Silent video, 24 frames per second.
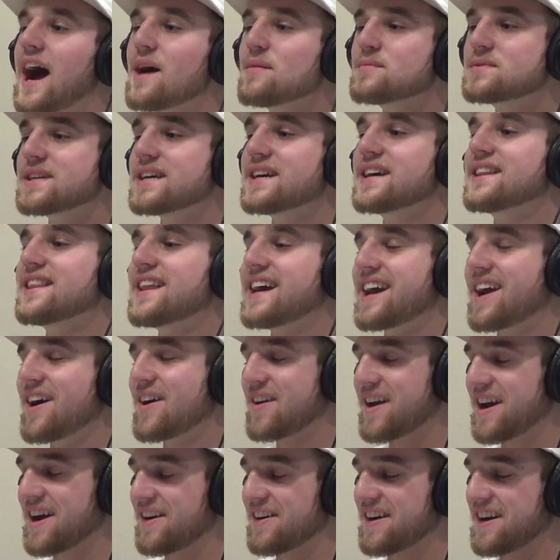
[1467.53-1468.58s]
I'm saying, like,
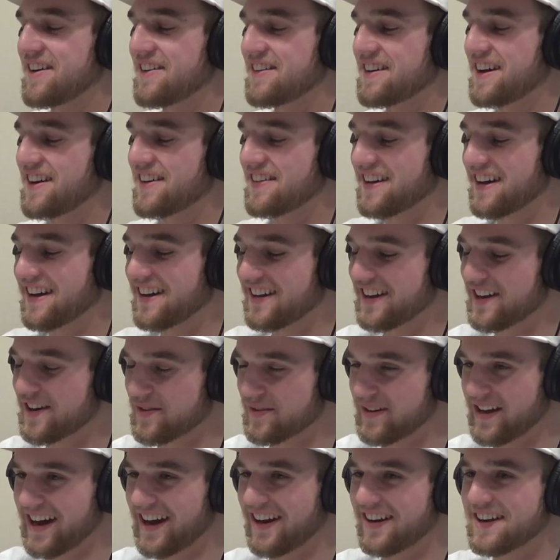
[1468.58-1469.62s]
okay. Hear
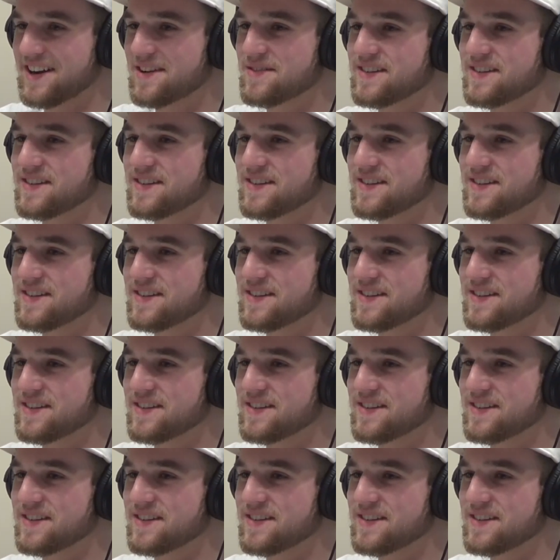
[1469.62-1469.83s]
me out.